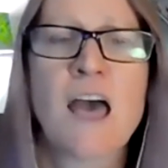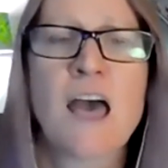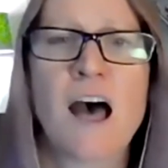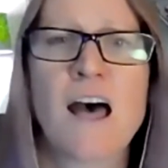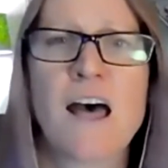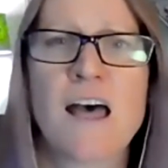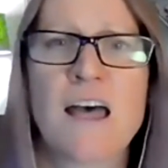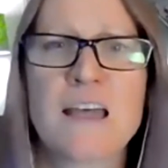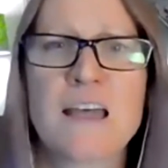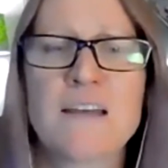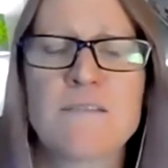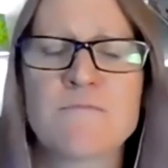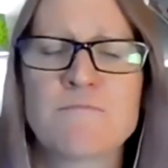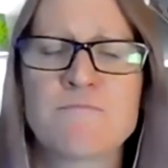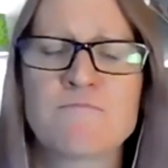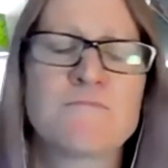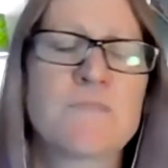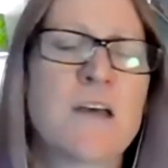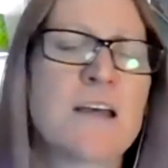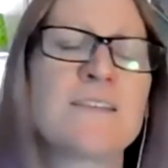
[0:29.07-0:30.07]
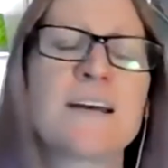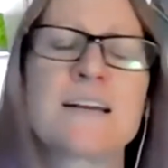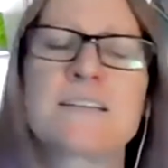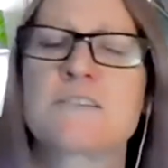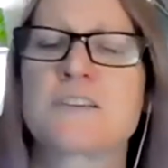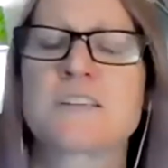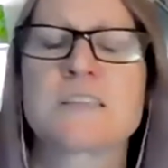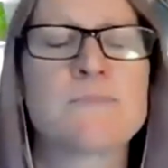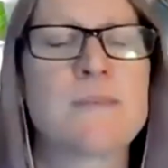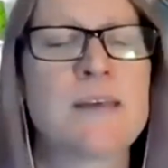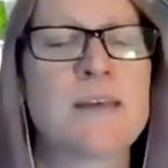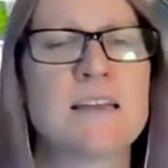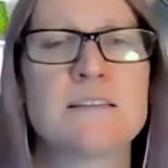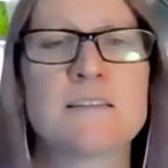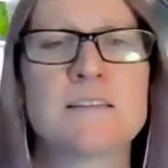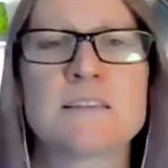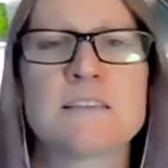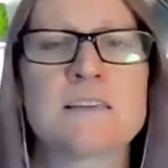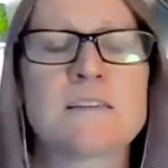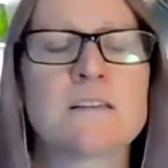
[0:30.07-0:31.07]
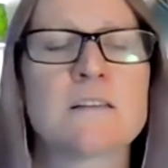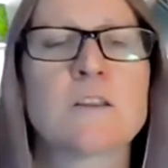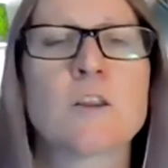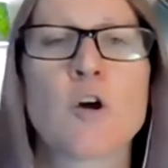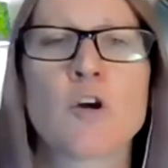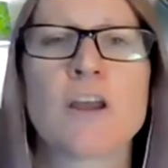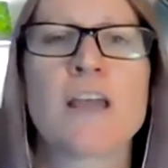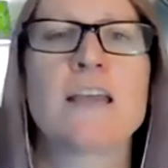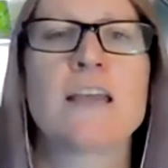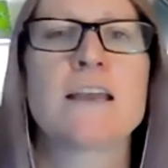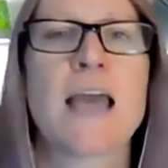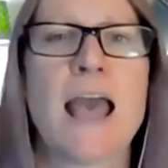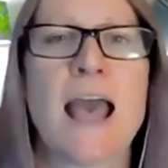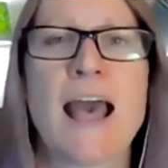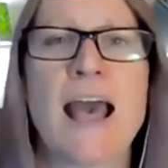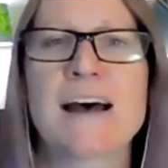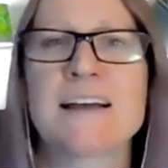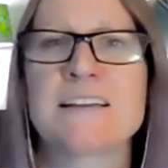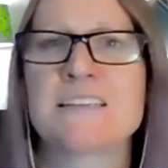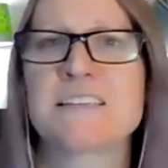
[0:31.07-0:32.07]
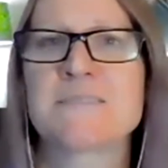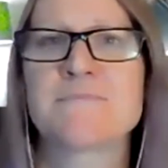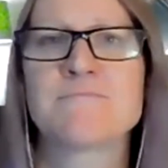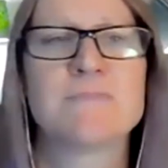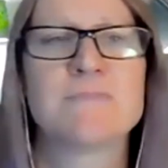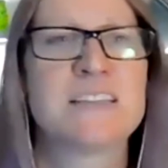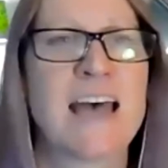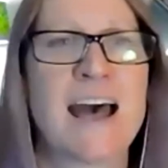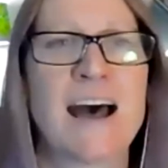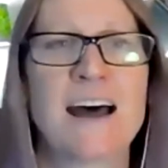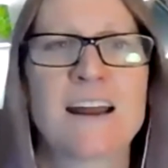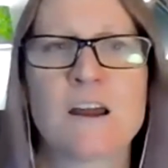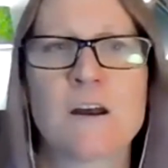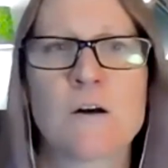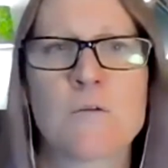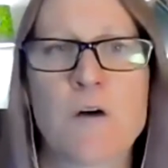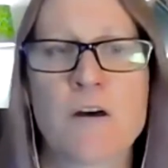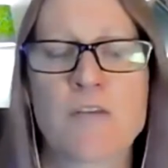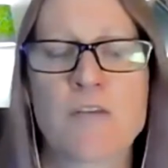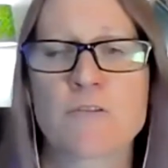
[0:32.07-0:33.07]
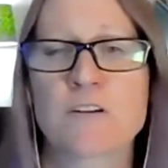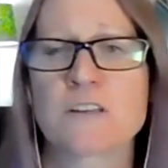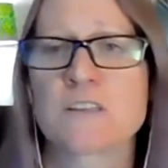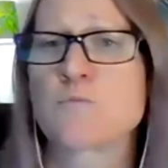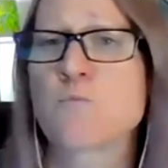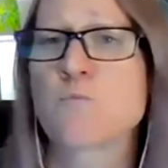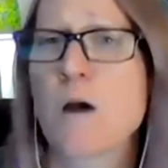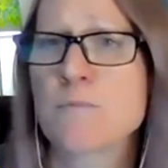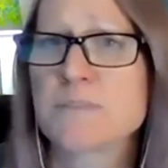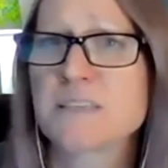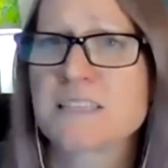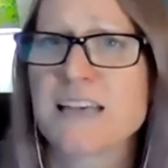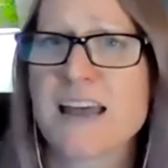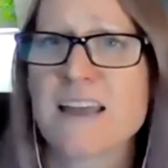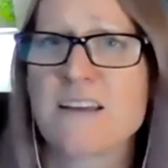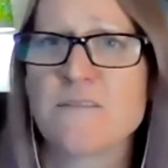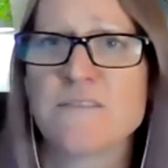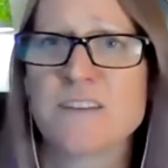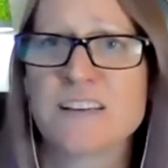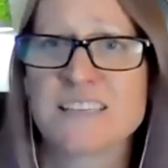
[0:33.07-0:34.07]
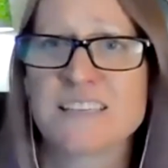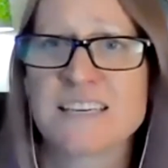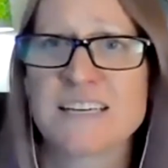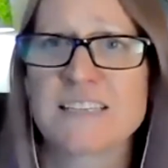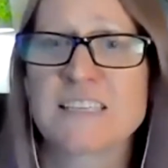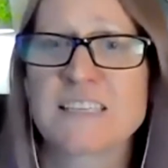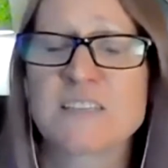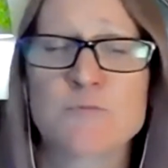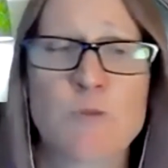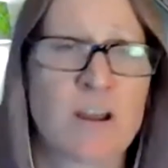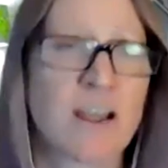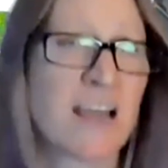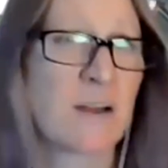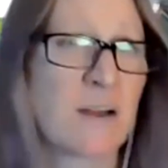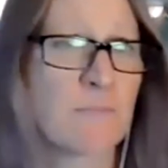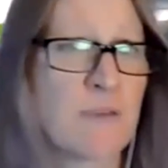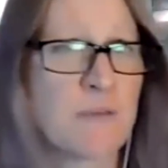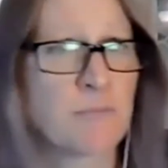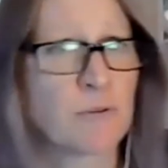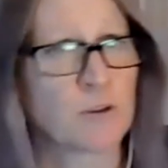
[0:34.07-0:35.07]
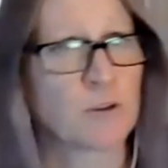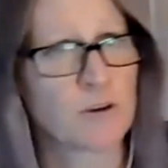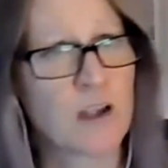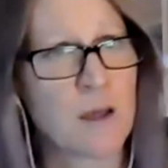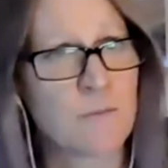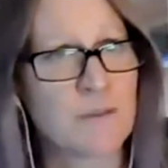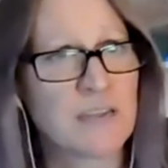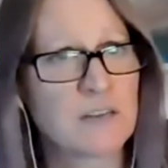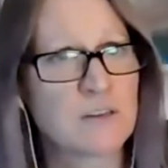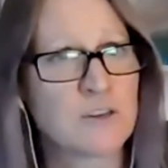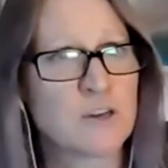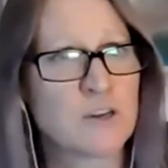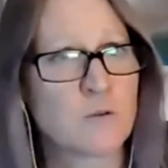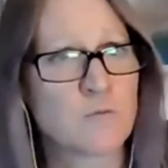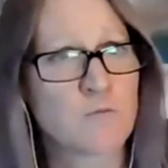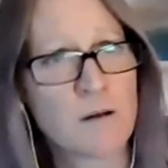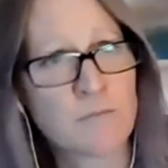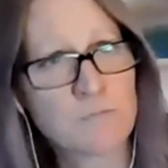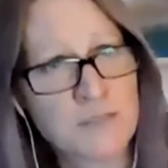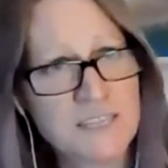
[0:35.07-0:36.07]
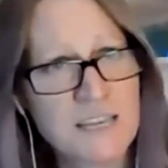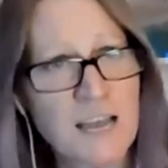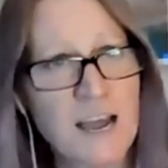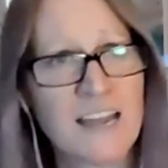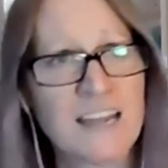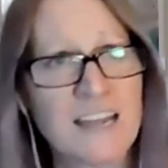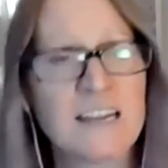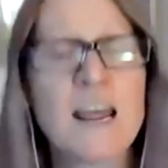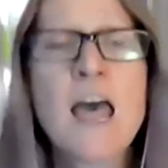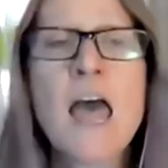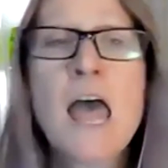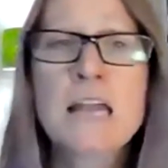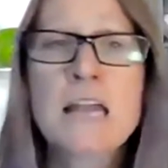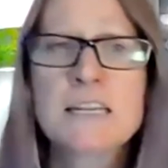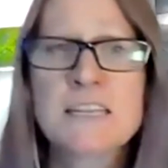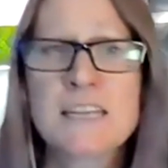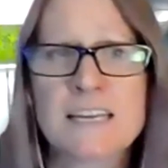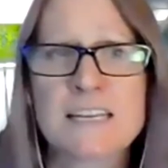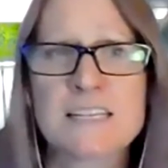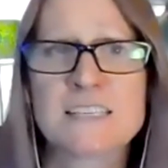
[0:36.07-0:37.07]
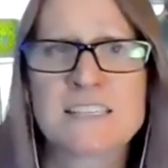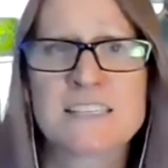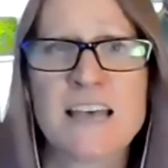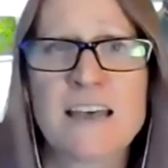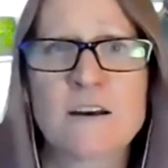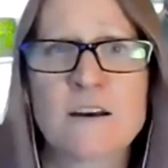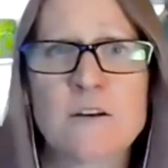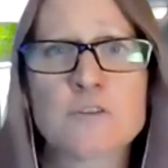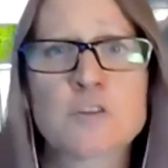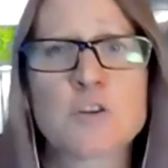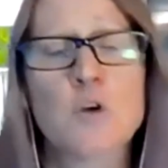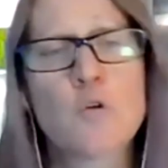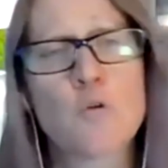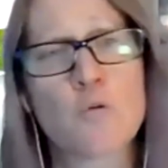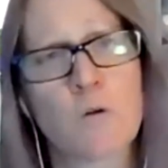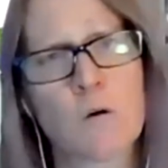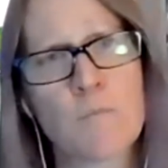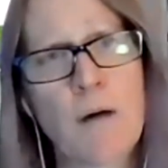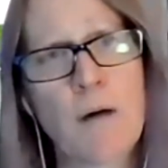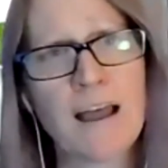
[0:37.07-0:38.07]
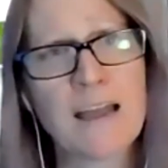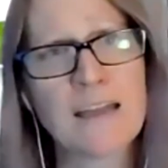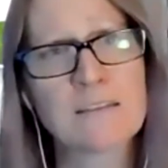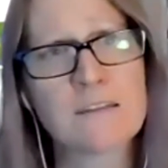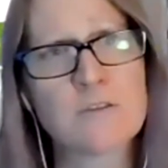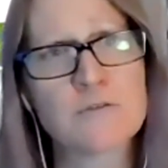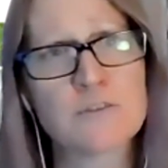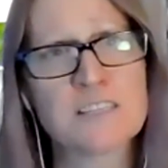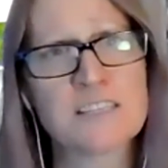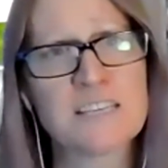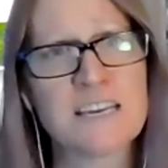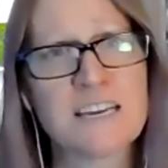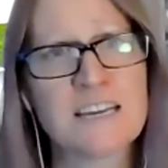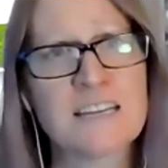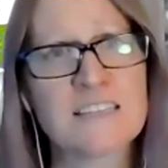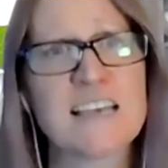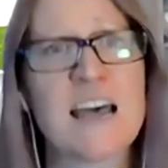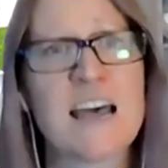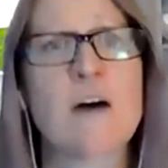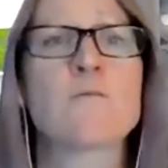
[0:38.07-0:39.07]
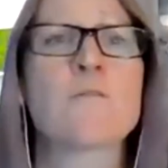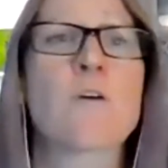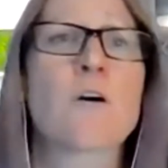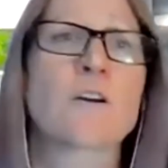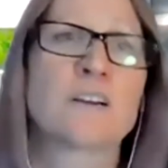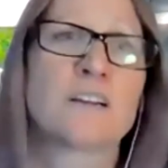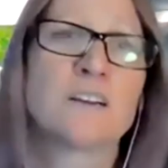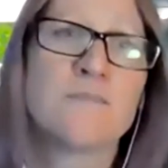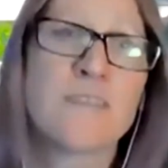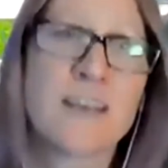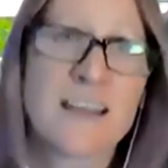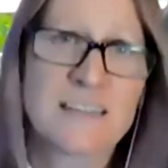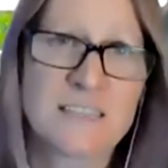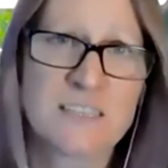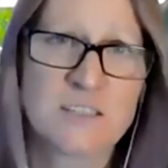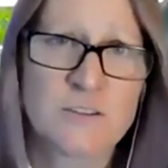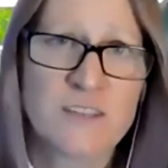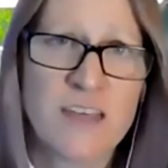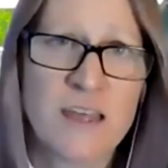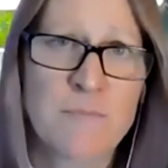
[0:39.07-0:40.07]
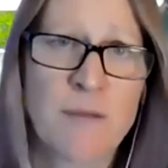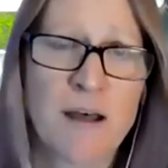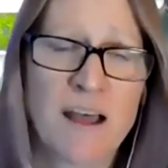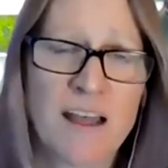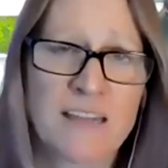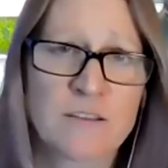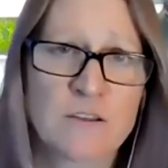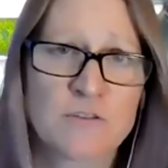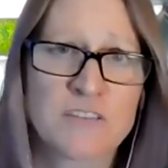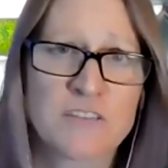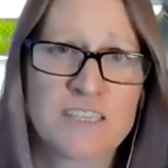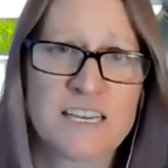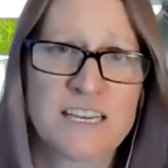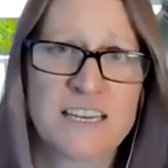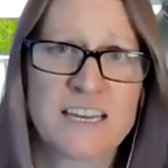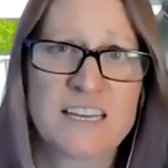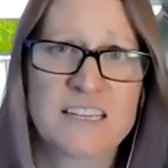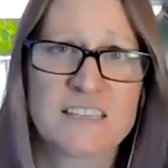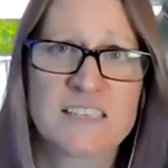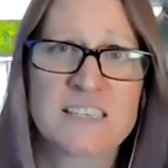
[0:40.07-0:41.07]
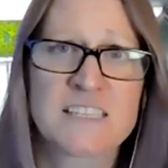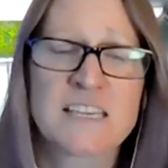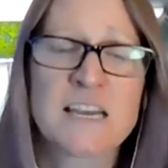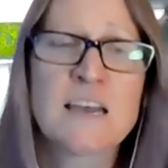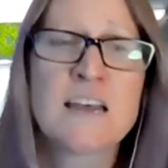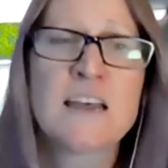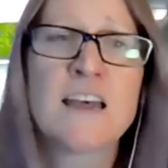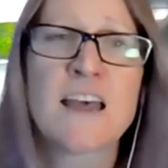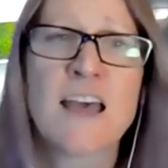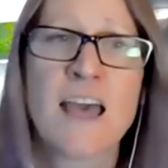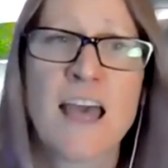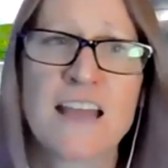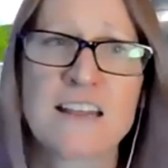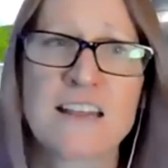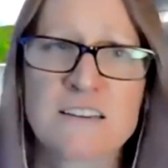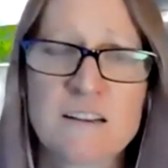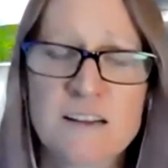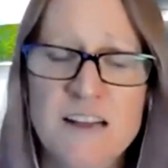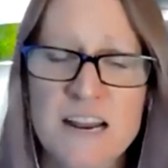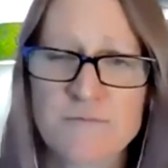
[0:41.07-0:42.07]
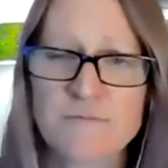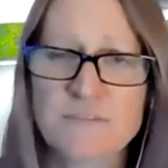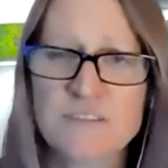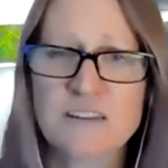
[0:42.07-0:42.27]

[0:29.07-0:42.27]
Uh, and that just means looking at data, whether it's website visits, what kind of people are coming to your website, ticket sales, who are buying those tickets, how far in advance are they buying those tickets, and kind of